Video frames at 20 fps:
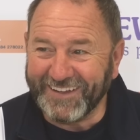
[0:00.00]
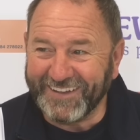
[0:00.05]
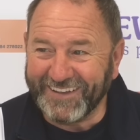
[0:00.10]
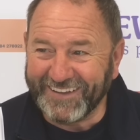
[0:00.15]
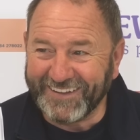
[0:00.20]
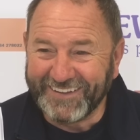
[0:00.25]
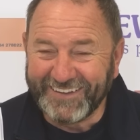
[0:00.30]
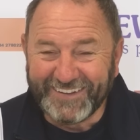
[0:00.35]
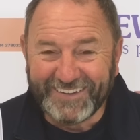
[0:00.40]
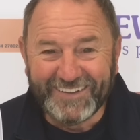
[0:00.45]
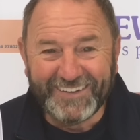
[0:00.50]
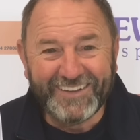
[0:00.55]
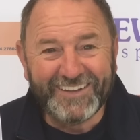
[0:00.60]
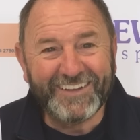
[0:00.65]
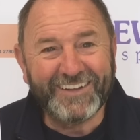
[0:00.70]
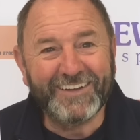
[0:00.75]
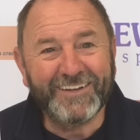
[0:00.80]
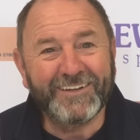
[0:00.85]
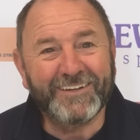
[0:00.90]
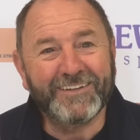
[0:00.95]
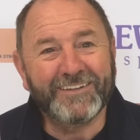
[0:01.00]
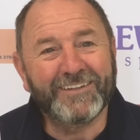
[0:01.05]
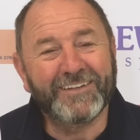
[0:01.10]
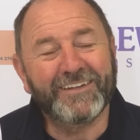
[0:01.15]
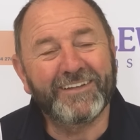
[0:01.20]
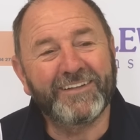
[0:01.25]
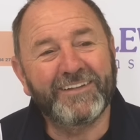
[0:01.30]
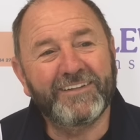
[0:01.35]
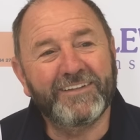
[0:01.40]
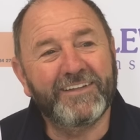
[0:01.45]
uh,
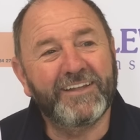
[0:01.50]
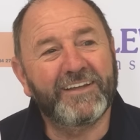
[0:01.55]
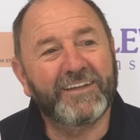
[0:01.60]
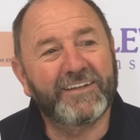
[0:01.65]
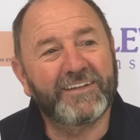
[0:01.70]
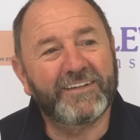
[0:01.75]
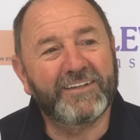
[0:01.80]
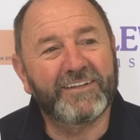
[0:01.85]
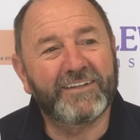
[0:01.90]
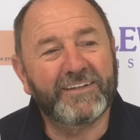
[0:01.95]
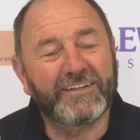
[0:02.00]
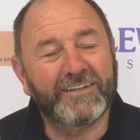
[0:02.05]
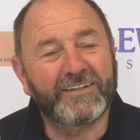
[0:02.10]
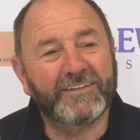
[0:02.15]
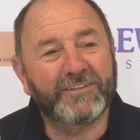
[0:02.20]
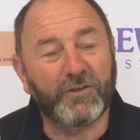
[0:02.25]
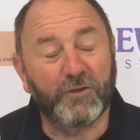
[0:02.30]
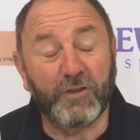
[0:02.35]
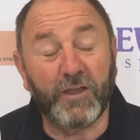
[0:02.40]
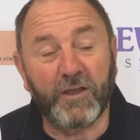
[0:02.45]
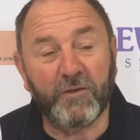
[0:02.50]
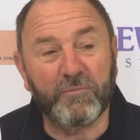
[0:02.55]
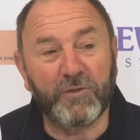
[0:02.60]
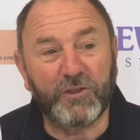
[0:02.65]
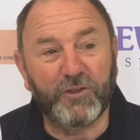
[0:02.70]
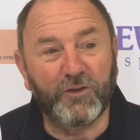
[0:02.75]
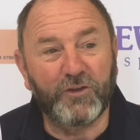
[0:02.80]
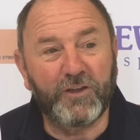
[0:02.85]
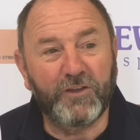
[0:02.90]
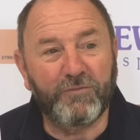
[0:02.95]
and uh, so that'd be
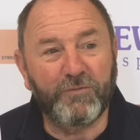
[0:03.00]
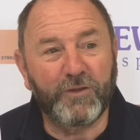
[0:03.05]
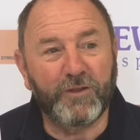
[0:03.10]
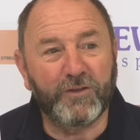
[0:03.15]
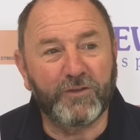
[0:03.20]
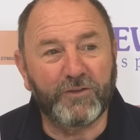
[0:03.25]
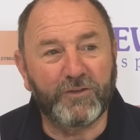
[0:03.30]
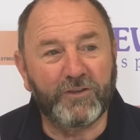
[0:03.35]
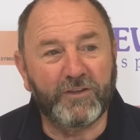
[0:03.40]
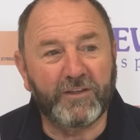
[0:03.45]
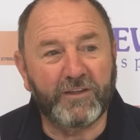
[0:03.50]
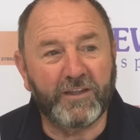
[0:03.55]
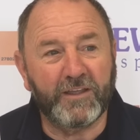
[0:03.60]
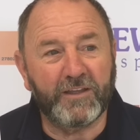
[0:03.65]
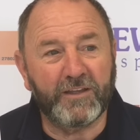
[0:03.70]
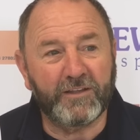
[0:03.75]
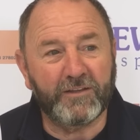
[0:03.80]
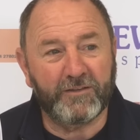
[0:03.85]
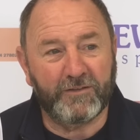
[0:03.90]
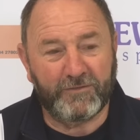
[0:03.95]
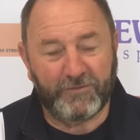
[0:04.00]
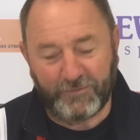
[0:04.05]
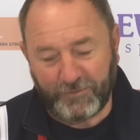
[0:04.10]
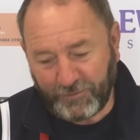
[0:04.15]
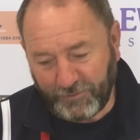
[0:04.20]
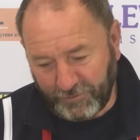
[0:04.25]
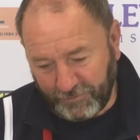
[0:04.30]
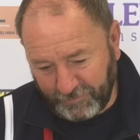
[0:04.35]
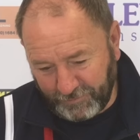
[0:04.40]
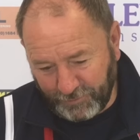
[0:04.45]
good if we could get
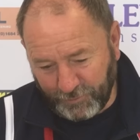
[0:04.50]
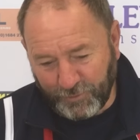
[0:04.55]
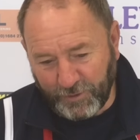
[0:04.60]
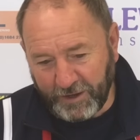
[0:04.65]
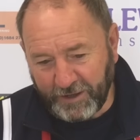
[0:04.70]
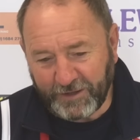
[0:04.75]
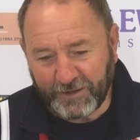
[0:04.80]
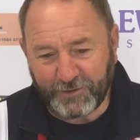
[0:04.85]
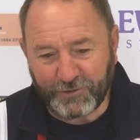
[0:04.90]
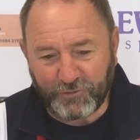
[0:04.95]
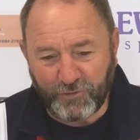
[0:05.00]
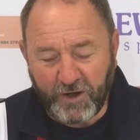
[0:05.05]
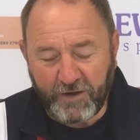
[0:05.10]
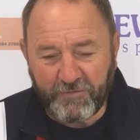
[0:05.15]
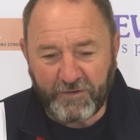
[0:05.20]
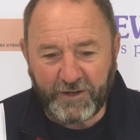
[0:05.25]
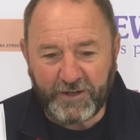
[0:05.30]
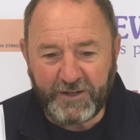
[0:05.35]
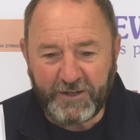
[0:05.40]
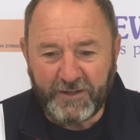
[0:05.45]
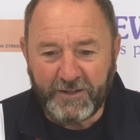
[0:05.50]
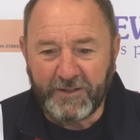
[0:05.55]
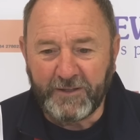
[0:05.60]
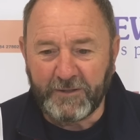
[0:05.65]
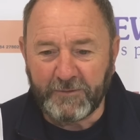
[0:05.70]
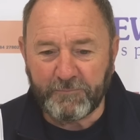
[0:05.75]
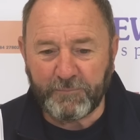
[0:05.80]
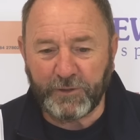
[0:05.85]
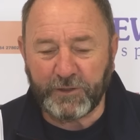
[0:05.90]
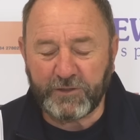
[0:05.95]
sort out the travelling.
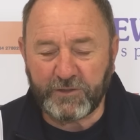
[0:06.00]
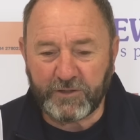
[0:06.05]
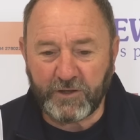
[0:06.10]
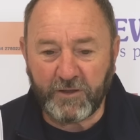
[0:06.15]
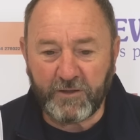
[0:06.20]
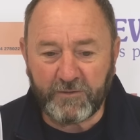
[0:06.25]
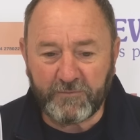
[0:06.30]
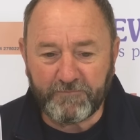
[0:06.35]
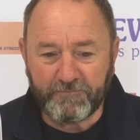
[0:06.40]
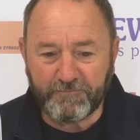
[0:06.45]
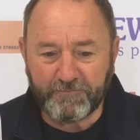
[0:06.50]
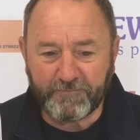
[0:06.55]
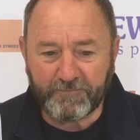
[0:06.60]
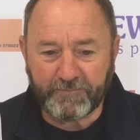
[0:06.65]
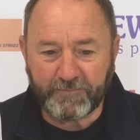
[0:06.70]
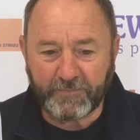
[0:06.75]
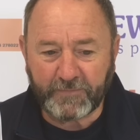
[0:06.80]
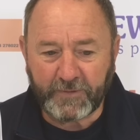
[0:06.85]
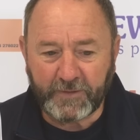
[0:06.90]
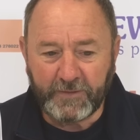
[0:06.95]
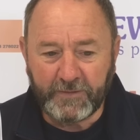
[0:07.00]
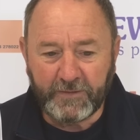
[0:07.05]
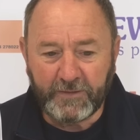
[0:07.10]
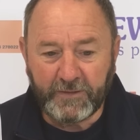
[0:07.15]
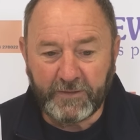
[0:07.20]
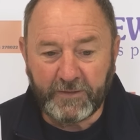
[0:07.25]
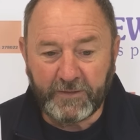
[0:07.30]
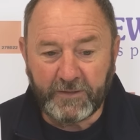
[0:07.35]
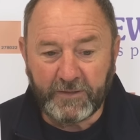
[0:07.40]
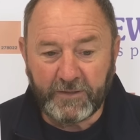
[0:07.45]
But um,
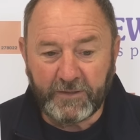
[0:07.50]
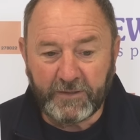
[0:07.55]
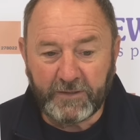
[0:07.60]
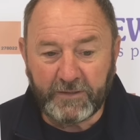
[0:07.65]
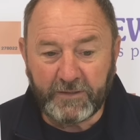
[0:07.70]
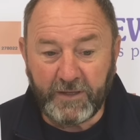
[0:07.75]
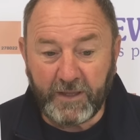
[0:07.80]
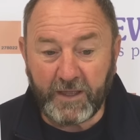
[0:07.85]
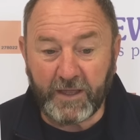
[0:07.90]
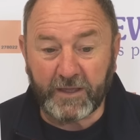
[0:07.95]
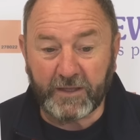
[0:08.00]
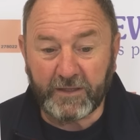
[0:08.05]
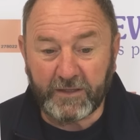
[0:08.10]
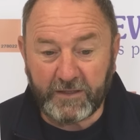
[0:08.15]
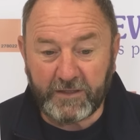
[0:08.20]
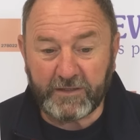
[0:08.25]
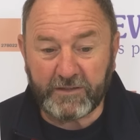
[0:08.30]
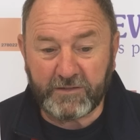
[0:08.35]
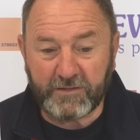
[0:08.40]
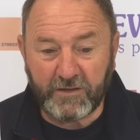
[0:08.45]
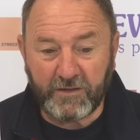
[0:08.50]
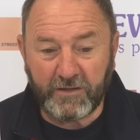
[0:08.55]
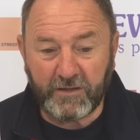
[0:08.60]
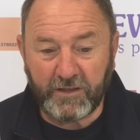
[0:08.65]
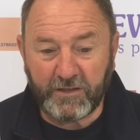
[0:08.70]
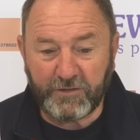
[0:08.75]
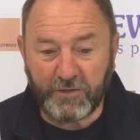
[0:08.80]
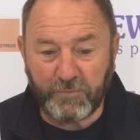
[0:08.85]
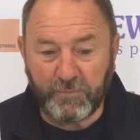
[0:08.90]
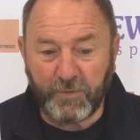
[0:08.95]
yeah, it's uh,
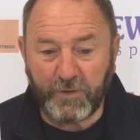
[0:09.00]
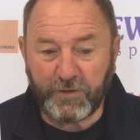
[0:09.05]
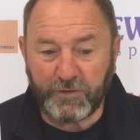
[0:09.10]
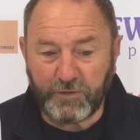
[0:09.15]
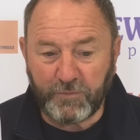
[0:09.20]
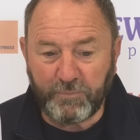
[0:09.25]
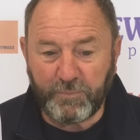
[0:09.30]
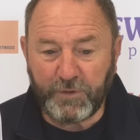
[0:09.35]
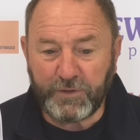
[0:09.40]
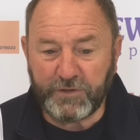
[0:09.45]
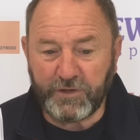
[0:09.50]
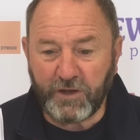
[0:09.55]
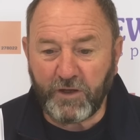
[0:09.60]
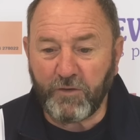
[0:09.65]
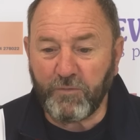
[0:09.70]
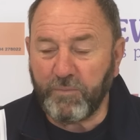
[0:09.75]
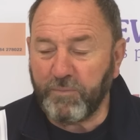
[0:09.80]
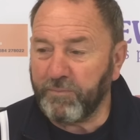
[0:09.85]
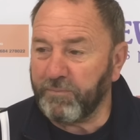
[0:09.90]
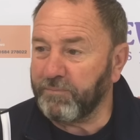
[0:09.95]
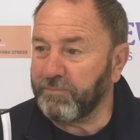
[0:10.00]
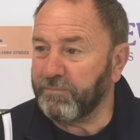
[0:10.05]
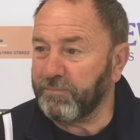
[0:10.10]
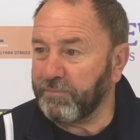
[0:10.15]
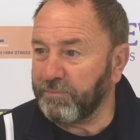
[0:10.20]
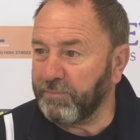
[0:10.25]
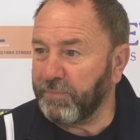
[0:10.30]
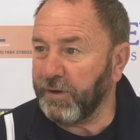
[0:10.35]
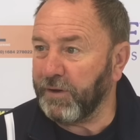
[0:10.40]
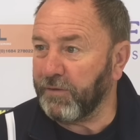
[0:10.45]
it's a it's a busy old
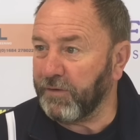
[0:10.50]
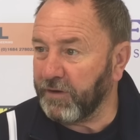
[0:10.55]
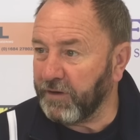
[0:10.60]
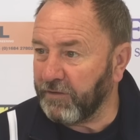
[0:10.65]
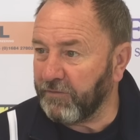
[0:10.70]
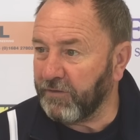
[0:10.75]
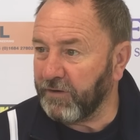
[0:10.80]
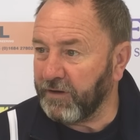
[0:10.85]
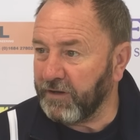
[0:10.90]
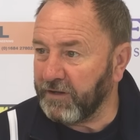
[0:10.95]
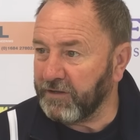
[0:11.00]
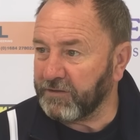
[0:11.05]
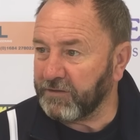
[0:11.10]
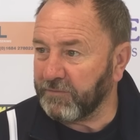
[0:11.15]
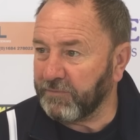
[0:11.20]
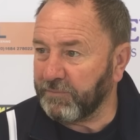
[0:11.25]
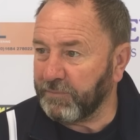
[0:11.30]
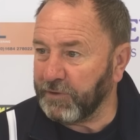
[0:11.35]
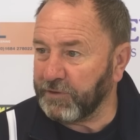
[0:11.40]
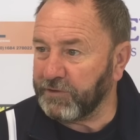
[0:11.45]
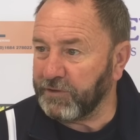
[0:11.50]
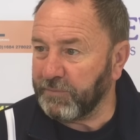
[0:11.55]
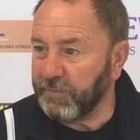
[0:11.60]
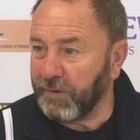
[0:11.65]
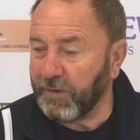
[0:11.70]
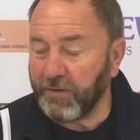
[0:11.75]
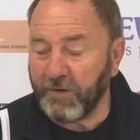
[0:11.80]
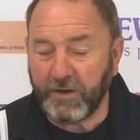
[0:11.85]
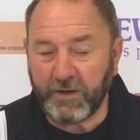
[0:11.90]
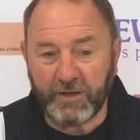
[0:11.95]
period. It really is a busy
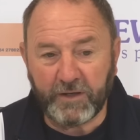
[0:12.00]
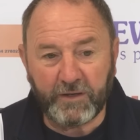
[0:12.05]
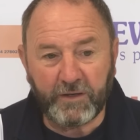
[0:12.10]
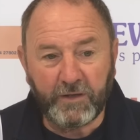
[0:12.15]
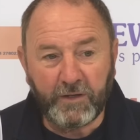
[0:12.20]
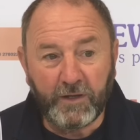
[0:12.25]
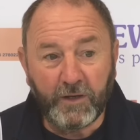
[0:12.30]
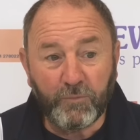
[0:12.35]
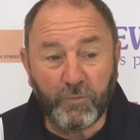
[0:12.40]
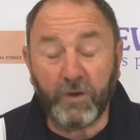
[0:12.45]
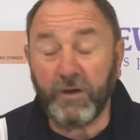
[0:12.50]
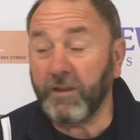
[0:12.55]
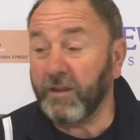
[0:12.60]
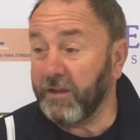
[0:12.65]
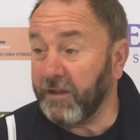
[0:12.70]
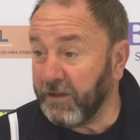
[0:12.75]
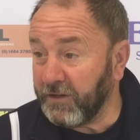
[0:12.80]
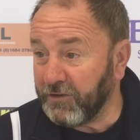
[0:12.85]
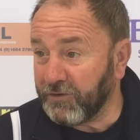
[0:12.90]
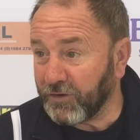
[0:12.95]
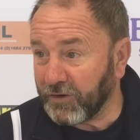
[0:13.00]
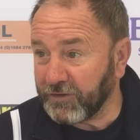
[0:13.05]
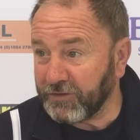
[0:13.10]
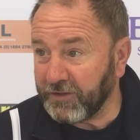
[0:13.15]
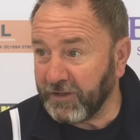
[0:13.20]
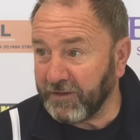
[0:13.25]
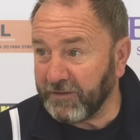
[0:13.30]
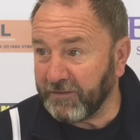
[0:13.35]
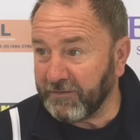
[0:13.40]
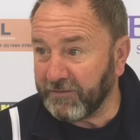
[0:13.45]
period. And one of the
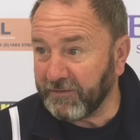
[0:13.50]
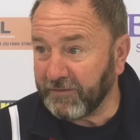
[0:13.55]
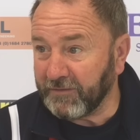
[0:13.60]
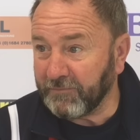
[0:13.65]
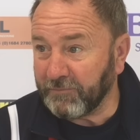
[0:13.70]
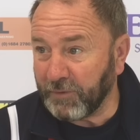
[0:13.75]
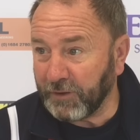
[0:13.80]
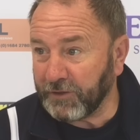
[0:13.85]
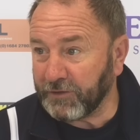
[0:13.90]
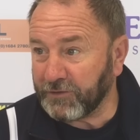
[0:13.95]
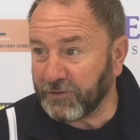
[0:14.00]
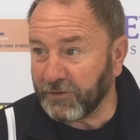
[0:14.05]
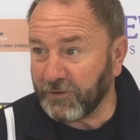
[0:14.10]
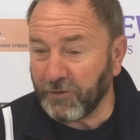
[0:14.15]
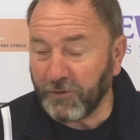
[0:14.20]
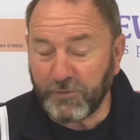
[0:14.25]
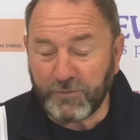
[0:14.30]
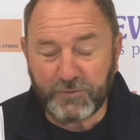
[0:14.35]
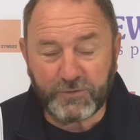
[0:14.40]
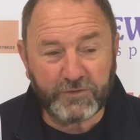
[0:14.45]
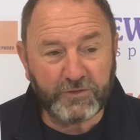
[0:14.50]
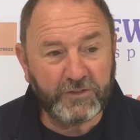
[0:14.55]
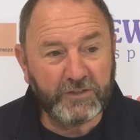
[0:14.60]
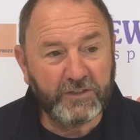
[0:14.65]
interesting bits, of course,